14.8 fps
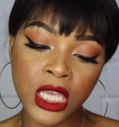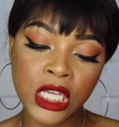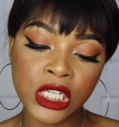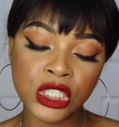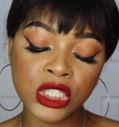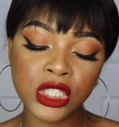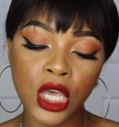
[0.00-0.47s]

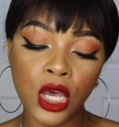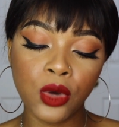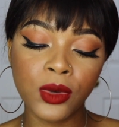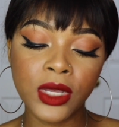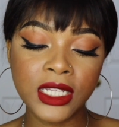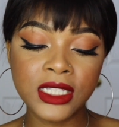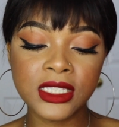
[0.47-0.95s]
So
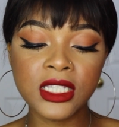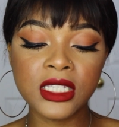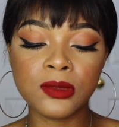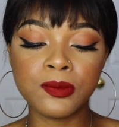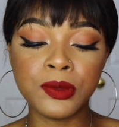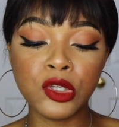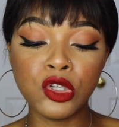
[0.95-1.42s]
it's this
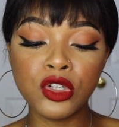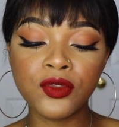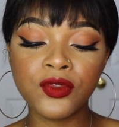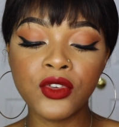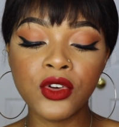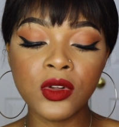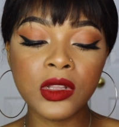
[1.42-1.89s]

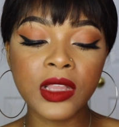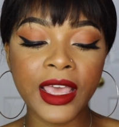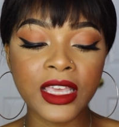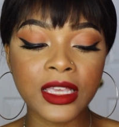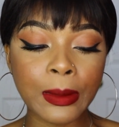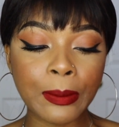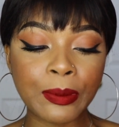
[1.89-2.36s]
beautiful
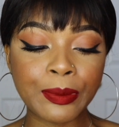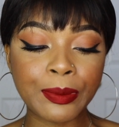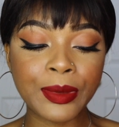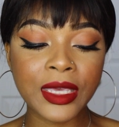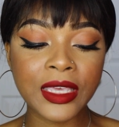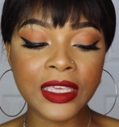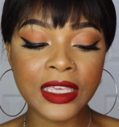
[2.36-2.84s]
like
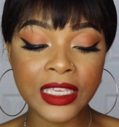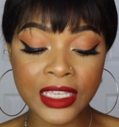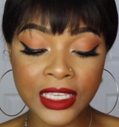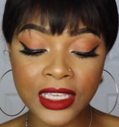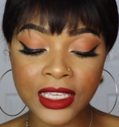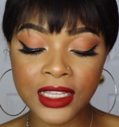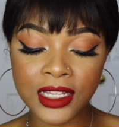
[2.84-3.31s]

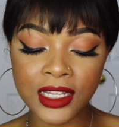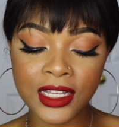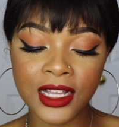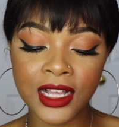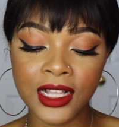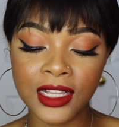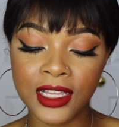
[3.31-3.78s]
pink
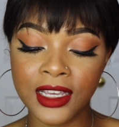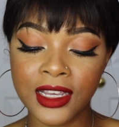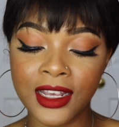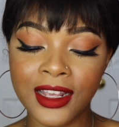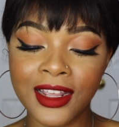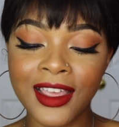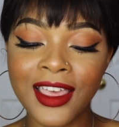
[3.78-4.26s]
color.
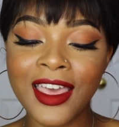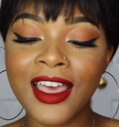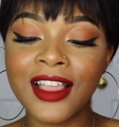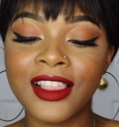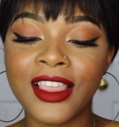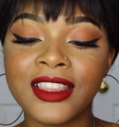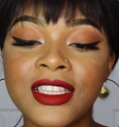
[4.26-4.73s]

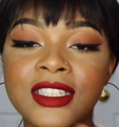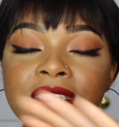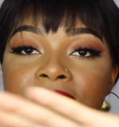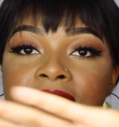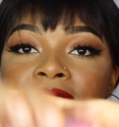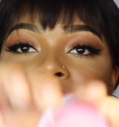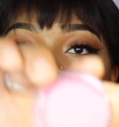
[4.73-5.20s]
Like this
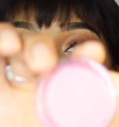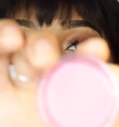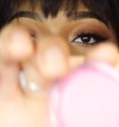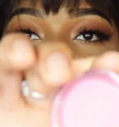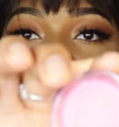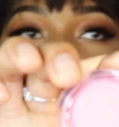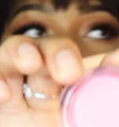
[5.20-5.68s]
is a